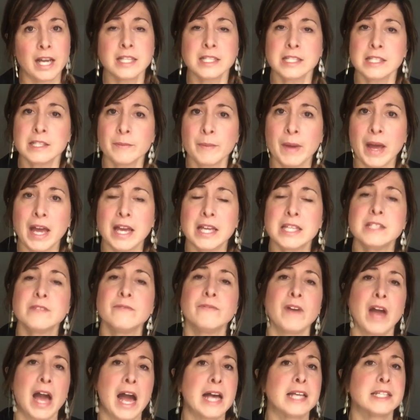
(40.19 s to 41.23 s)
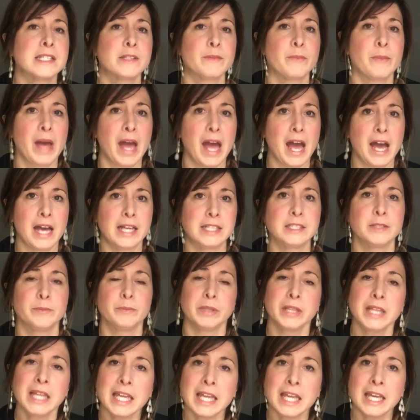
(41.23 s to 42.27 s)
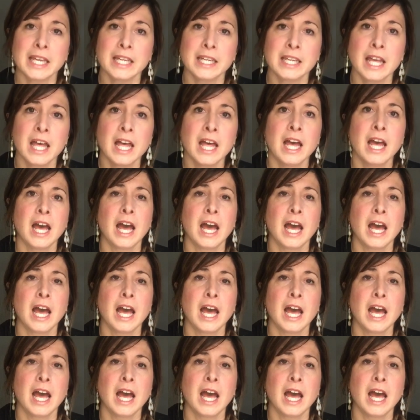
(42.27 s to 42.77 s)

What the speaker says: customized fast pass plan.